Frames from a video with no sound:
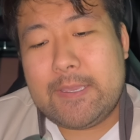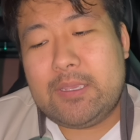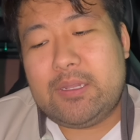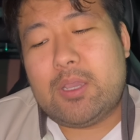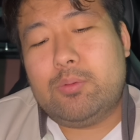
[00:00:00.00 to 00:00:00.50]

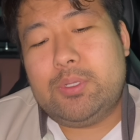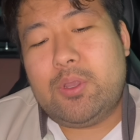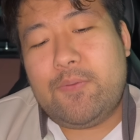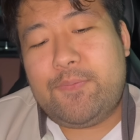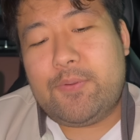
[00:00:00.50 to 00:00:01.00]
Now, we
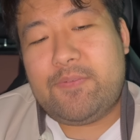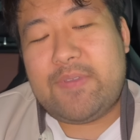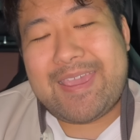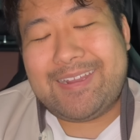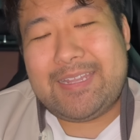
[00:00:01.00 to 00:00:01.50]
know for a
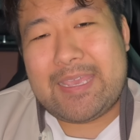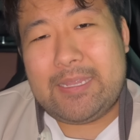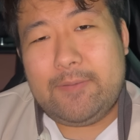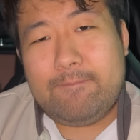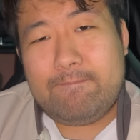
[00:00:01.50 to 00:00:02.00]
fact
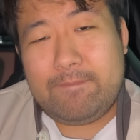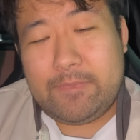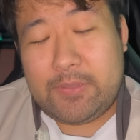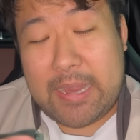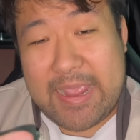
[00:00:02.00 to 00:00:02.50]
that
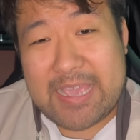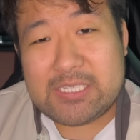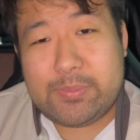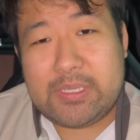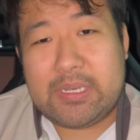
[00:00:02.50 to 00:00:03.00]
there has
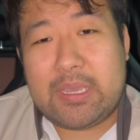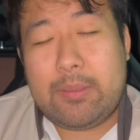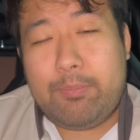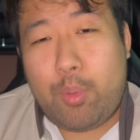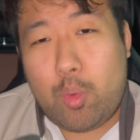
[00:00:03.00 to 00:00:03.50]
been a
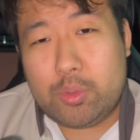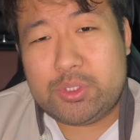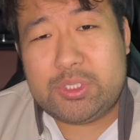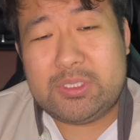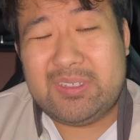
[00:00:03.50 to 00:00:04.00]

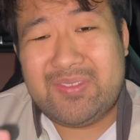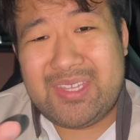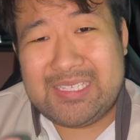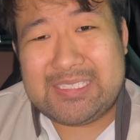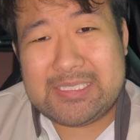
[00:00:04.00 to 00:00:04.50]
portion of
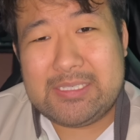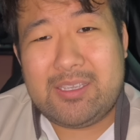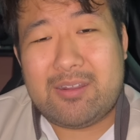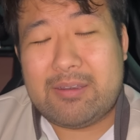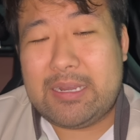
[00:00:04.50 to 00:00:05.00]
this,
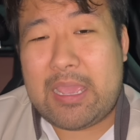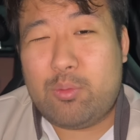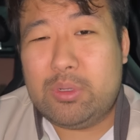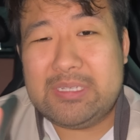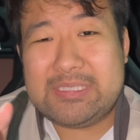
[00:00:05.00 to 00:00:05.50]
all right? I
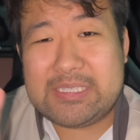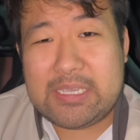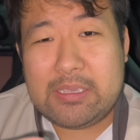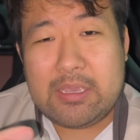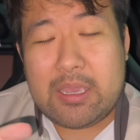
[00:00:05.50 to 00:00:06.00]
wouldn't
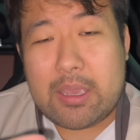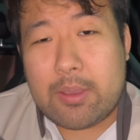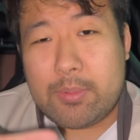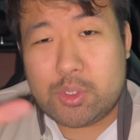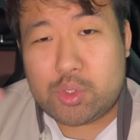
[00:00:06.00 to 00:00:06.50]
say
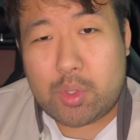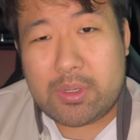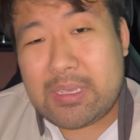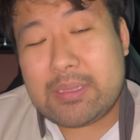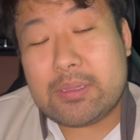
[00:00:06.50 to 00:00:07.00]
a
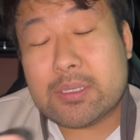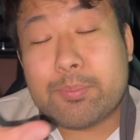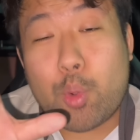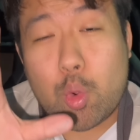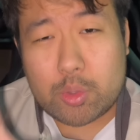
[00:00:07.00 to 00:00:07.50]
majority, a
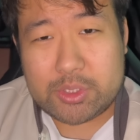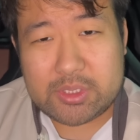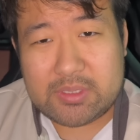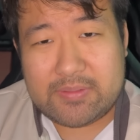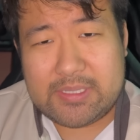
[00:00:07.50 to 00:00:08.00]

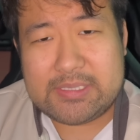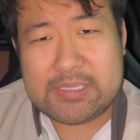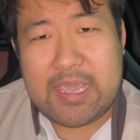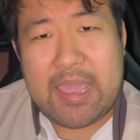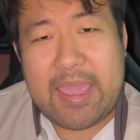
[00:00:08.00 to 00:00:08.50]
portion of this
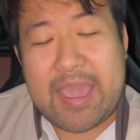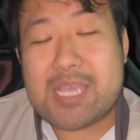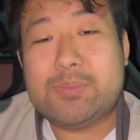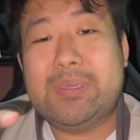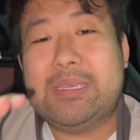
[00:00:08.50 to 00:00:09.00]

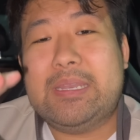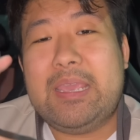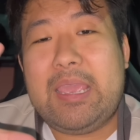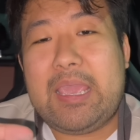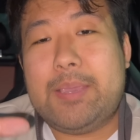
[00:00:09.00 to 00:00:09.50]
has been a